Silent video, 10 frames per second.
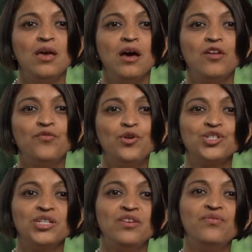
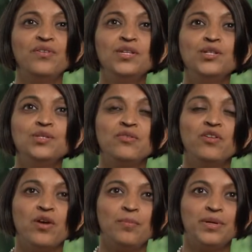Unfortunately, 50 to
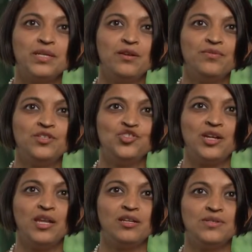75% of these
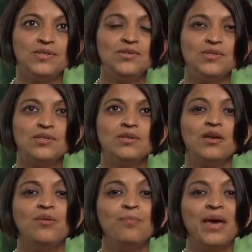genetic diseases
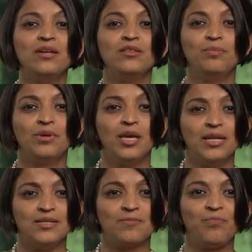impact the
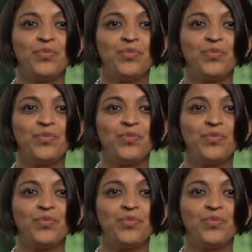kids.